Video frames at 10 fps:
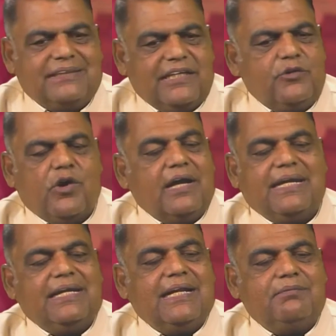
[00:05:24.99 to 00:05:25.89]
say you all
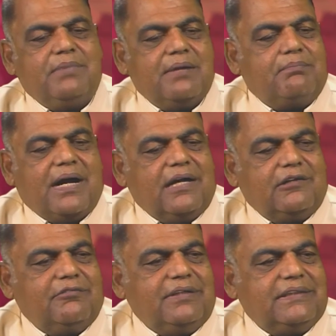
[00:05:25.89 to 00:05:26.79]
cannot be a part
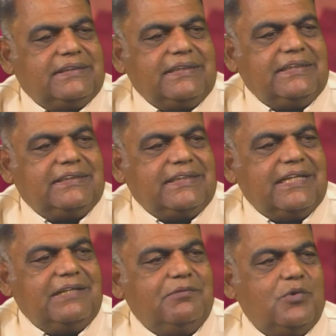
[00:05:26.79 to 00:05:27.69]
of the CDC
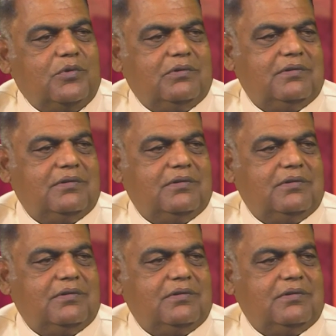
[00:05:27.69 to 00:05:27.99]
anymore.